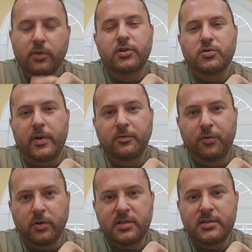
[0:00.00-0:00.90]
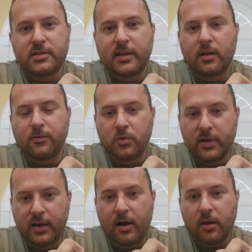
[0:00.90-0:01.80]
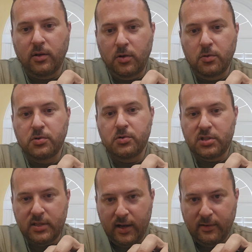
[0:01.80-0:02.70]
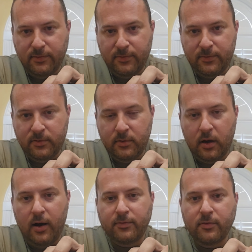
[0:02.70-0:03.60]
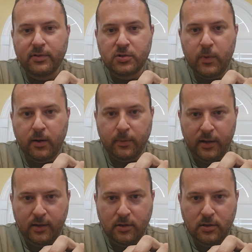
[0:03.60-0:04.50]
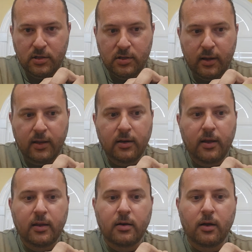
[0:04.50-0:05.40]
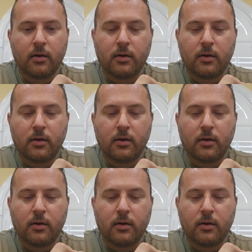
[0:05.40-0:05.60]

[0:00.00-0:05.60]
Just reinforces that if you get out and use your stuff off of a square range and in